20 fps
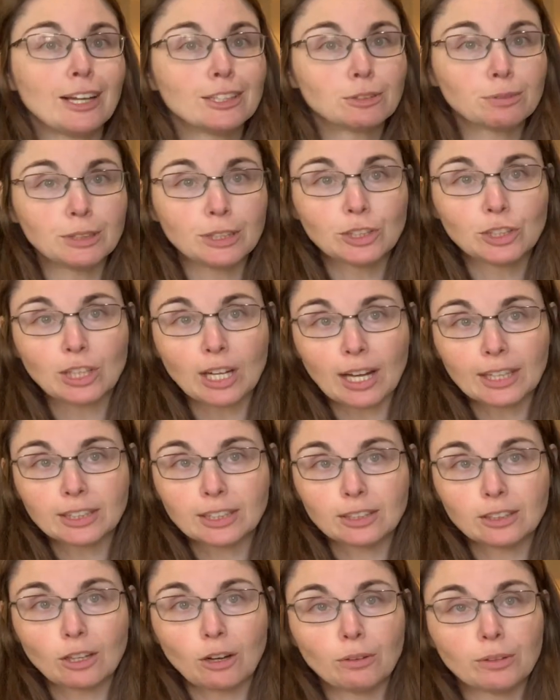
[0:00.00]
we
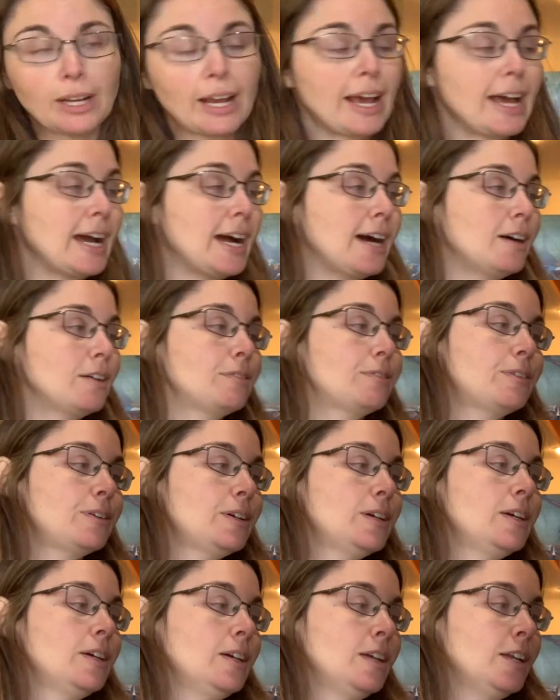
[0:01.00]
just don't have
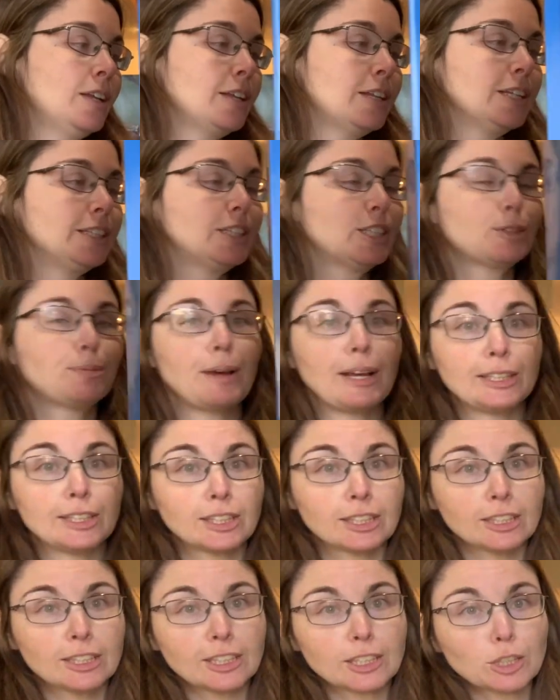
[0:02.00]
the space
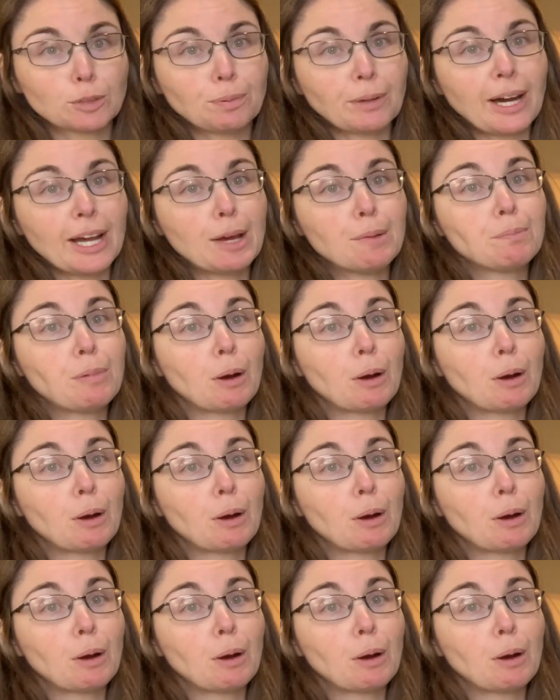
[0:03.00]
to display it.